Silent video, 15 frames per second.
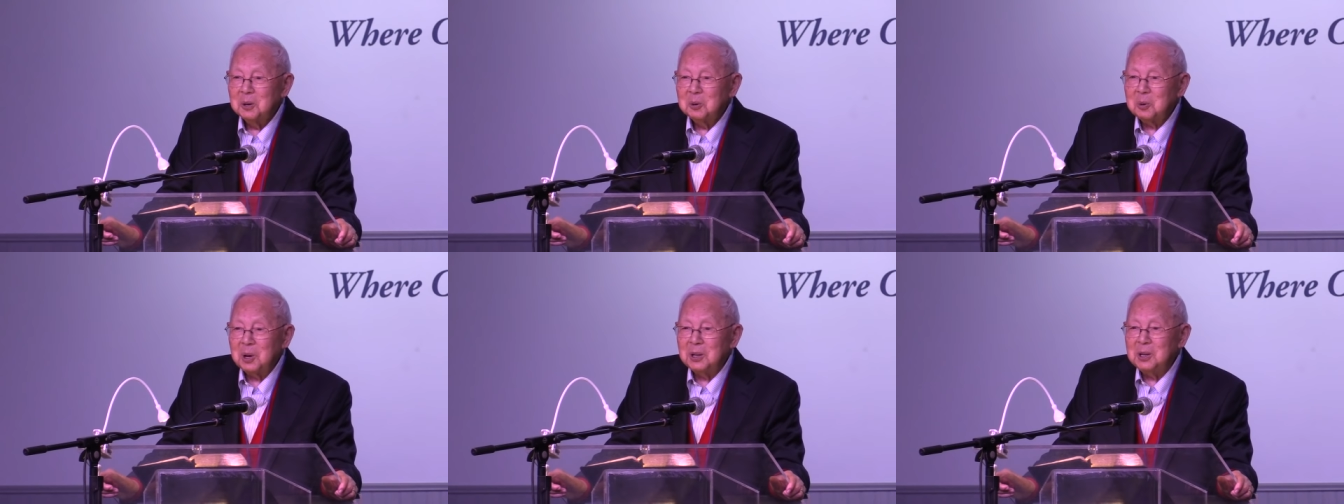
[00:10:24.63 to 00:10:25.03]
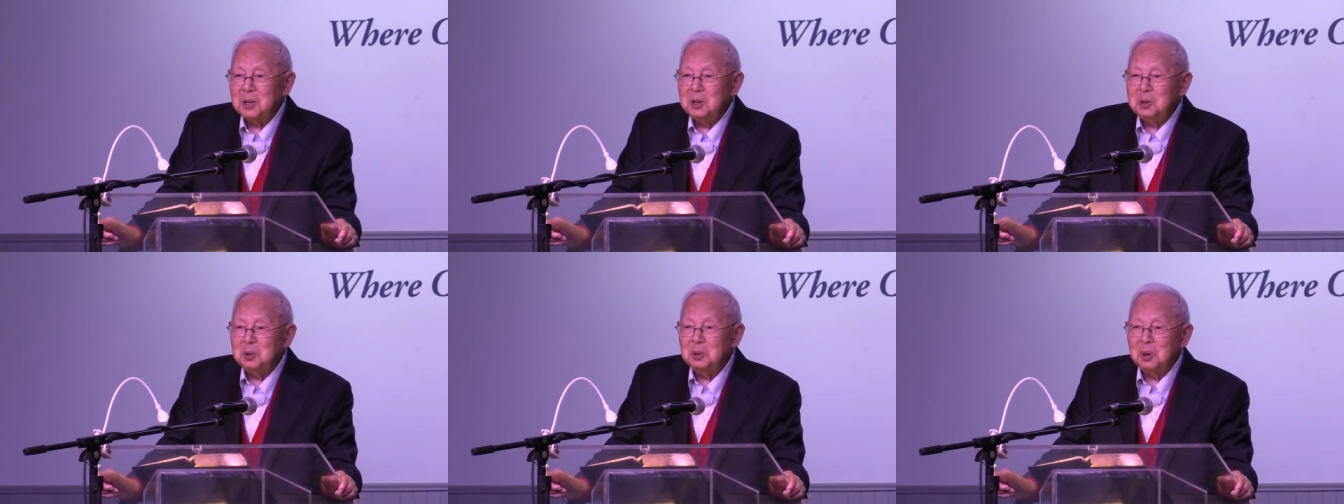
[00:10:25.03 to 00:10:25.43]
Whether
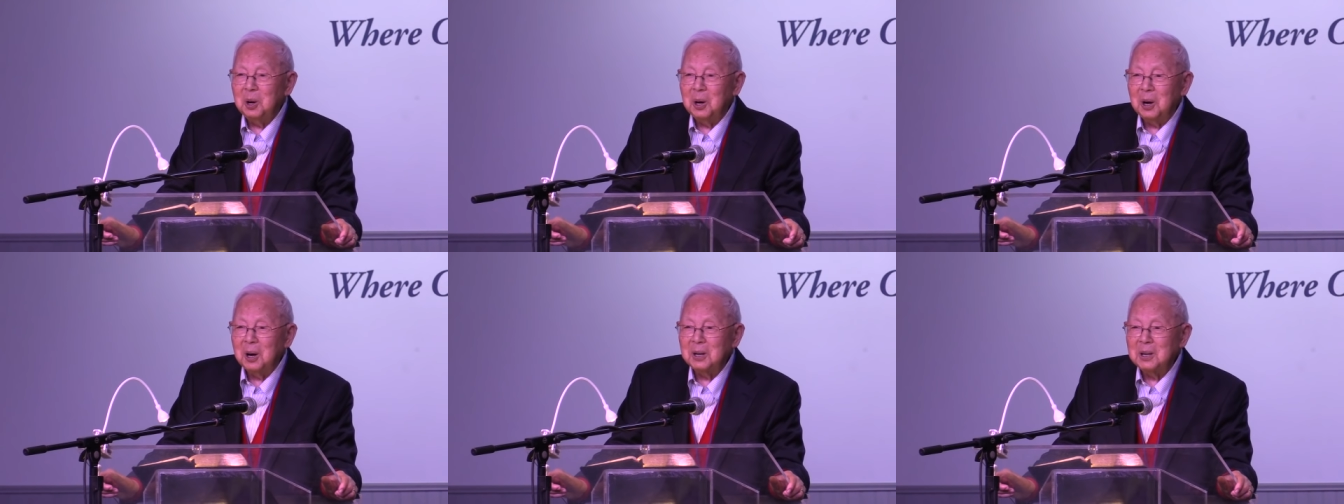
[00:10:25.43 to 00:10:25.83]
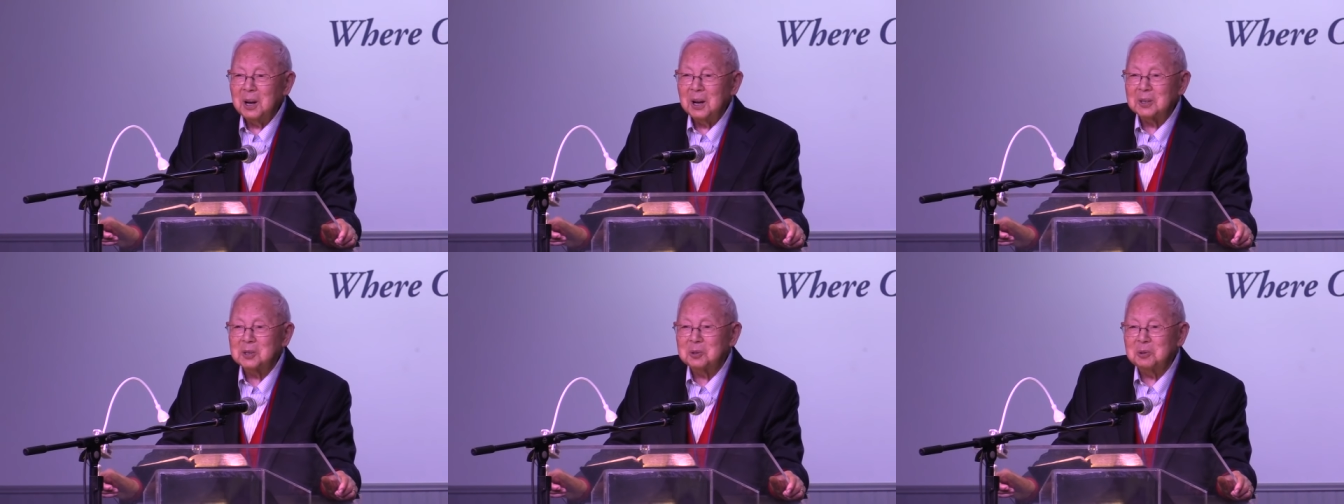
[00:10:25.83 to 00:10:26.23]
you are an
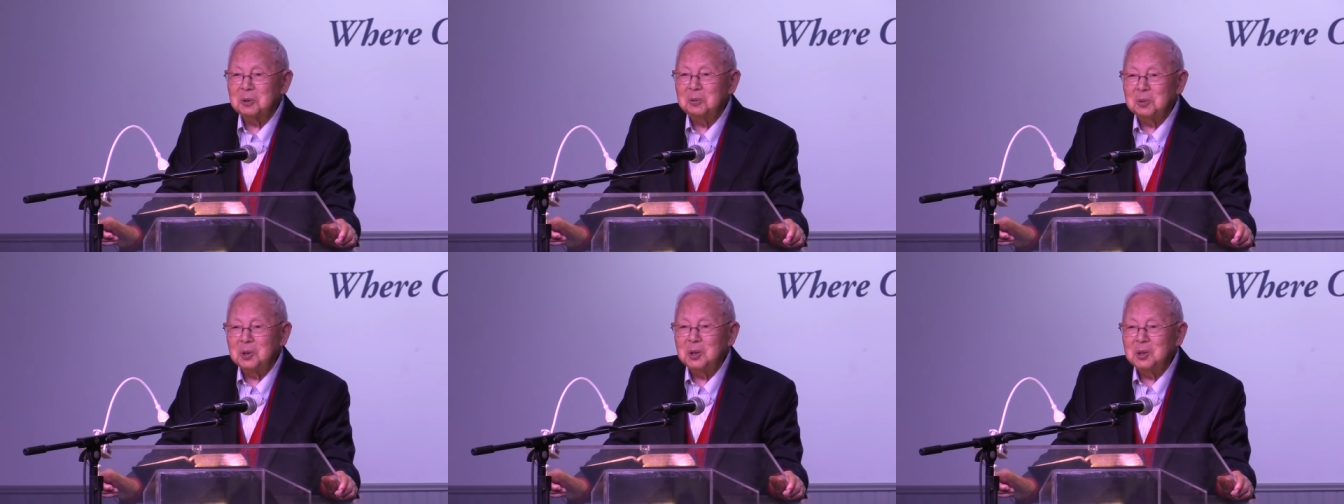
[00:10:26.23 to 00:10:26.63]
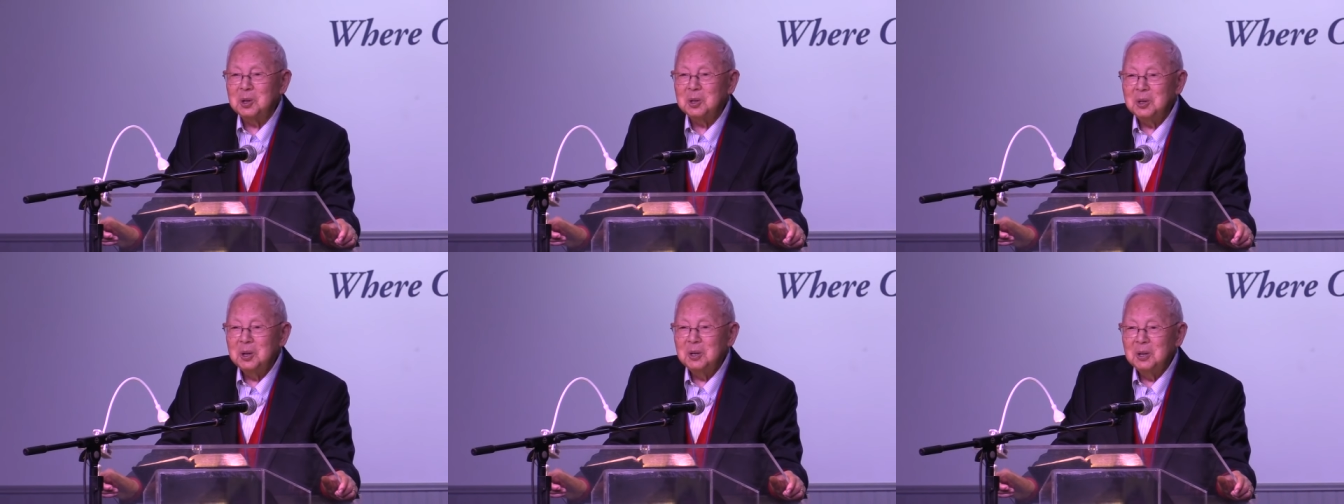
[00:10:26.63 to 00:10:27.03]
extrovert
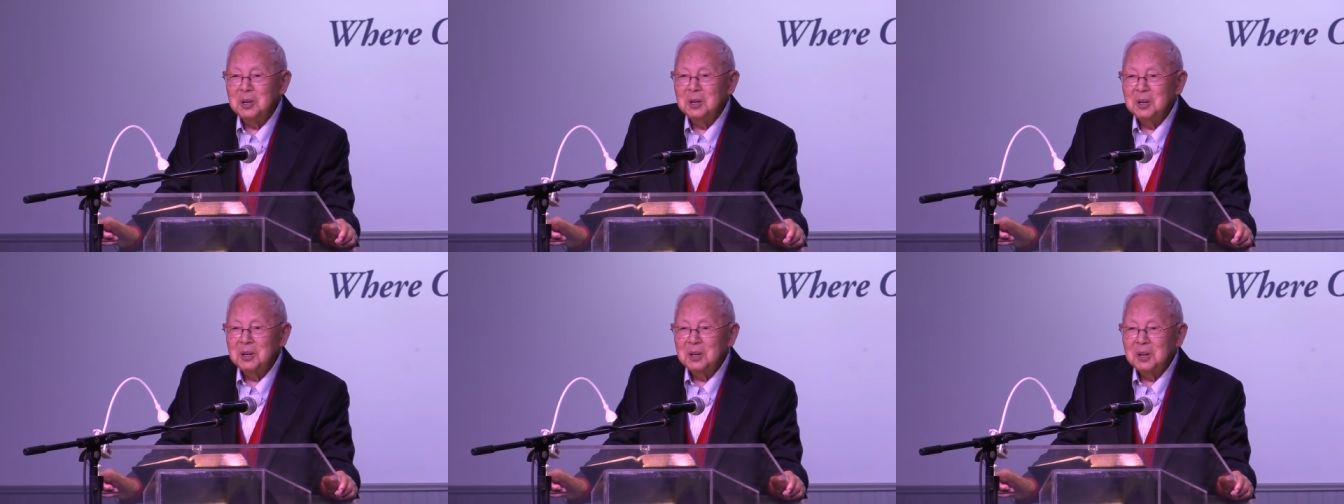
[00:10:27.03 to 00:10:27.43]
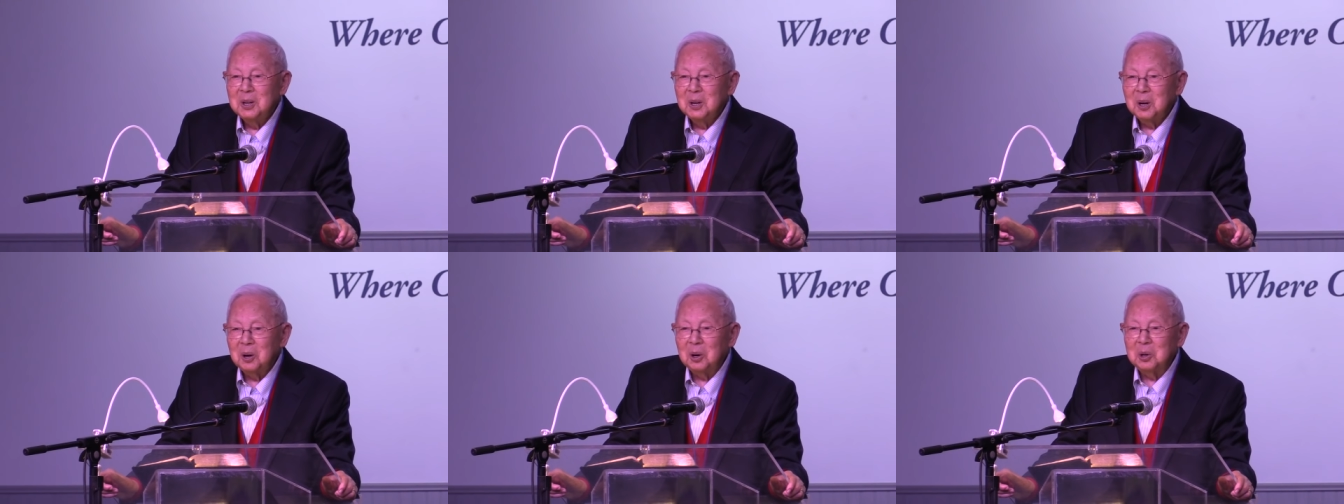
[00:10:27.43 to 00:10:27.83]

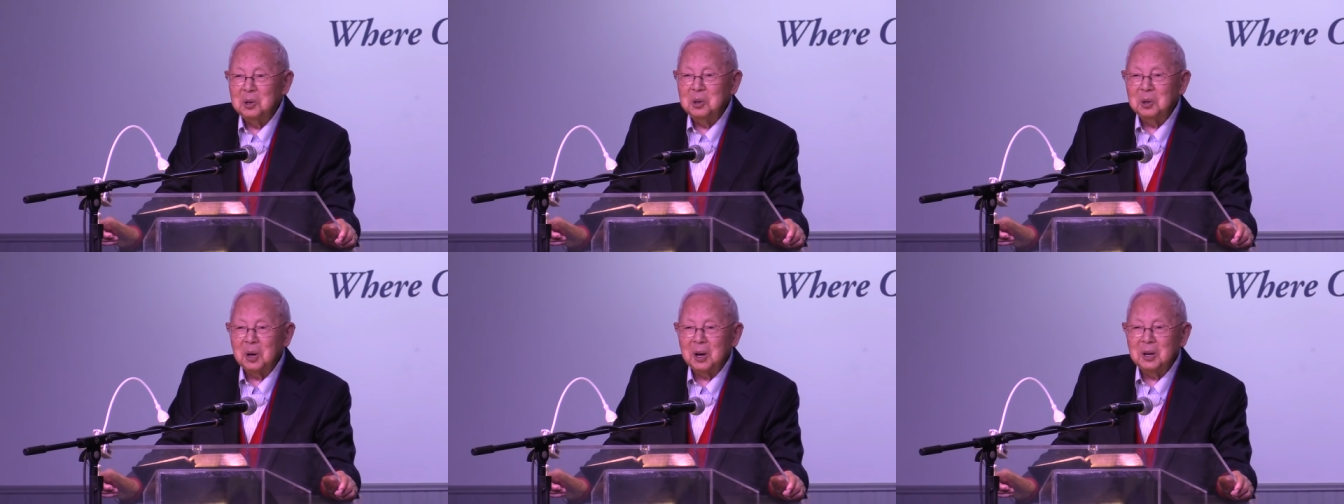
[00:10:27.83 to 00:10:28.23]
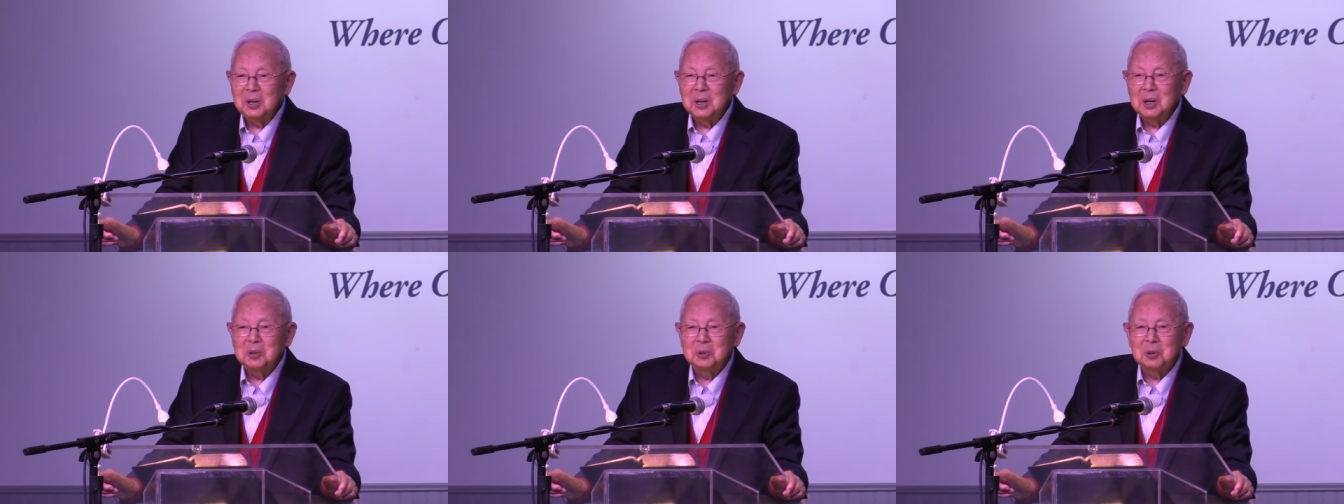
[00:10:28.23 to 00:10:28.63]
or you are
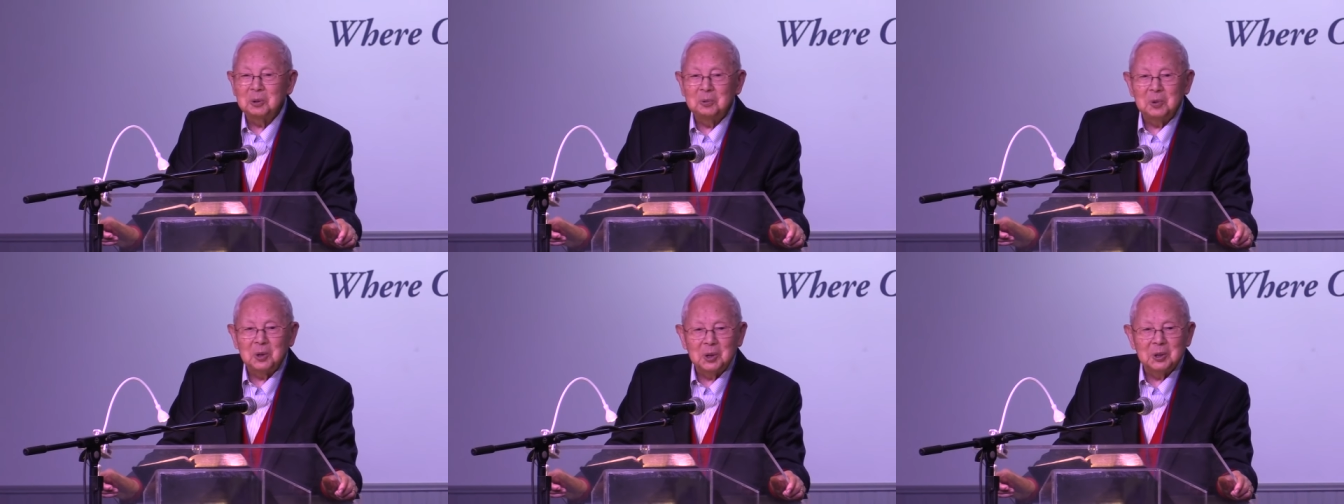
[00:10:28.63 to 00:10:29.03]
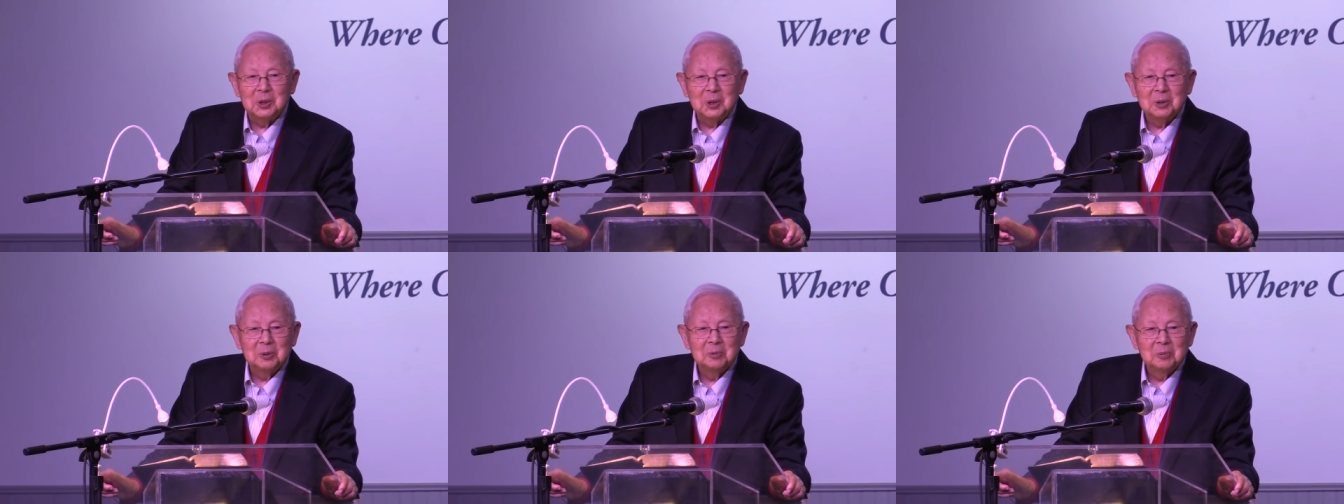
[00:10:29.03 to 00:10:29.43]
an introvert.